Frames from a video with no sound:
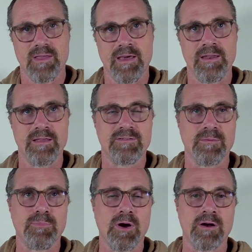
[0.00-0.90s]
and it's
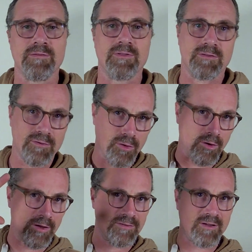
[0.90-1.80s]
a part of the
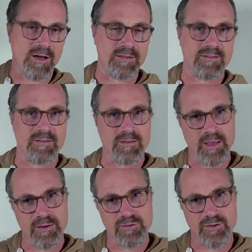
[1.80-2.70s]
Taurus
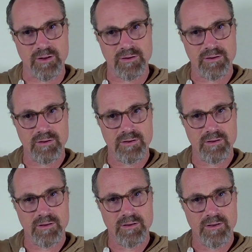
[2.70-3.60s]
constellation,
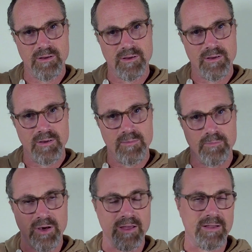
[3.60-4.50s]

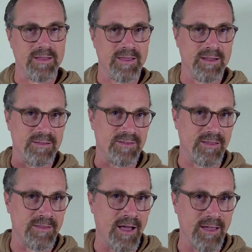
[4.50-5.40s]
but it is
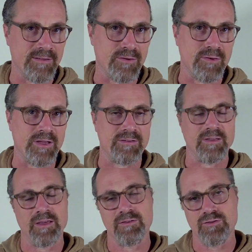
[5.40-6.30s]
at 9 degrees
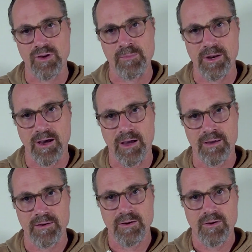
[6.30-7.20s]
in
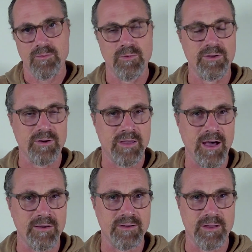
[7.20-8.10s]
Gemini when you're
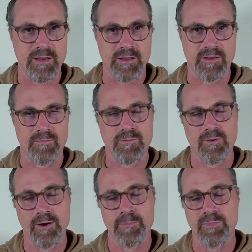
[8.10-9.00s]
calculating it
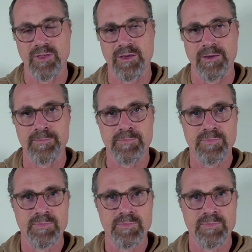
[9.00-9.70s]
from the